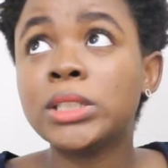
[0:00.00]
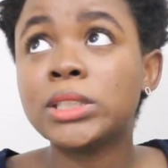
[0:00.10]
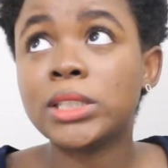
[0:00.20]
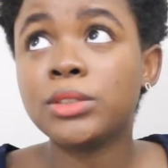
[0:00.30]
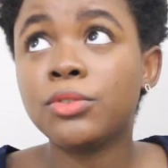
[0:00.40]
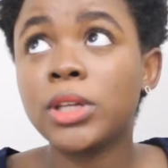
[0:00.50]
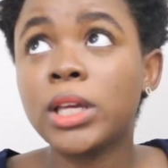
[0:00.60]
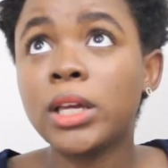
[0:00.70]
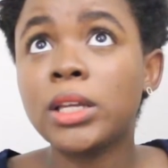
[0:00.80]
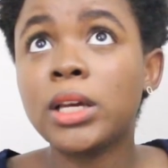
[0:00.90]

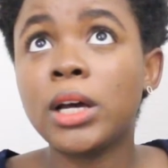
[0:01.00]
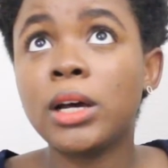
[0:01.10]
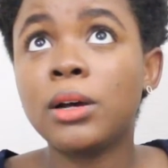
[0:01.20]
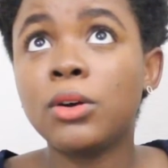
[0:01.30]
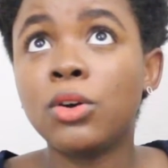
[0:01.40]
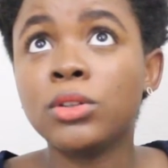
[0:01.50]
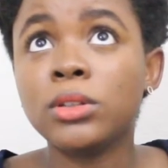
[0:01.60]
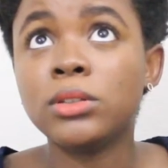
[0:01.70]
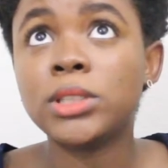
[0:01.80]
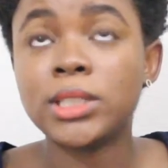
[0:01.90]
certificate
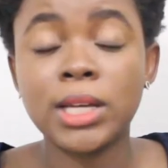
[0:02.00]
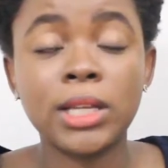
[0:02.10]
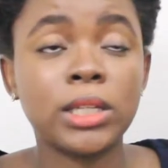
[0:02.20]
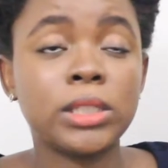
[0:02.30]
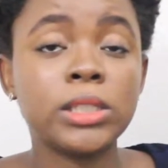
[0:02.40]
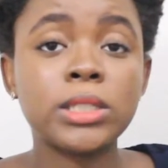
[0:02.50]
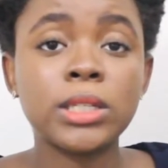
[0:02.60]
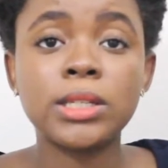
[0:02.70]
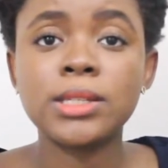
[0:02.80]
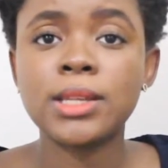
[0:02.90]
on data
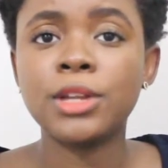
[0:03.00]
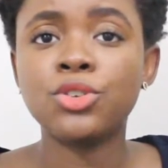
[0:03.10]
analytics,